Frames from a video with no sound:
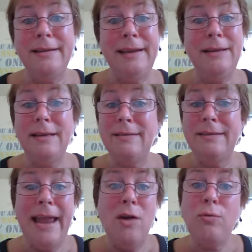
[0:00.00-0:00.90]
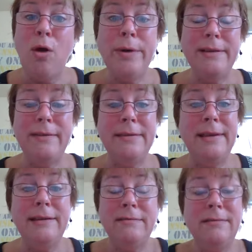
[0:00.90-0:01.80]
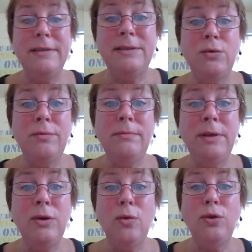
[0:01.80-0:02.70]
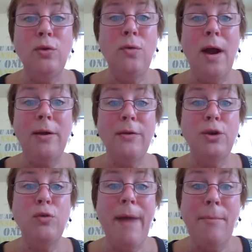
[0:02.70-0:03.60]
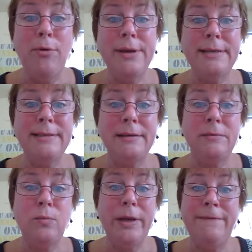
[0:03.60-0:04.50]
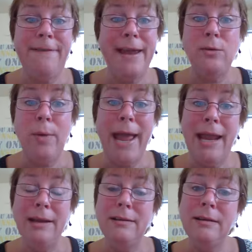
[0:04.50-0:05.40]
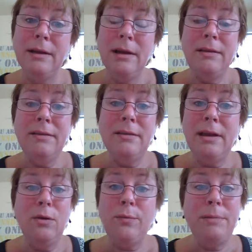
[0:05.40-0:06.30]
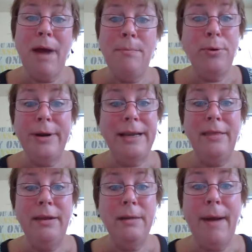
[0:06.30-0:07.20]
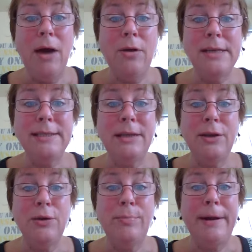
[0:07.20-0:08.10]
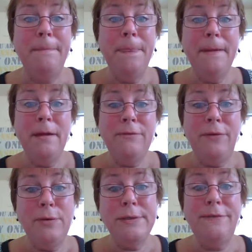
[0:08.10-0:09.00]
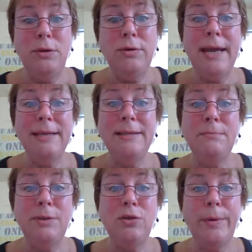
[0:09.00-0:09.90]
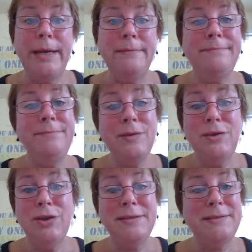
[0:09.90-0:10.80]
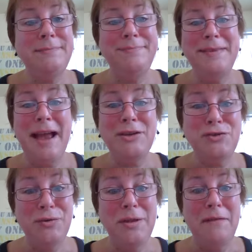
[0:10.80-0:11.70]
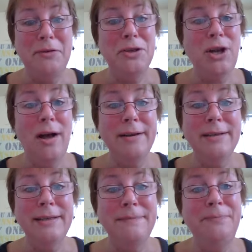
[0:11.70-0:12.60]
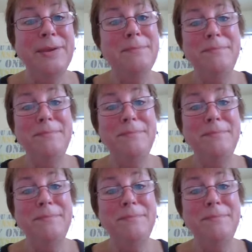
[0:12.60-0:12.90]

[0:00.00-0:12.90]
They outgrow it. They soon, you know, you are the new memories and we fade away and they don't remember anything about us here. But for those few days in between, just extra love and cuddling,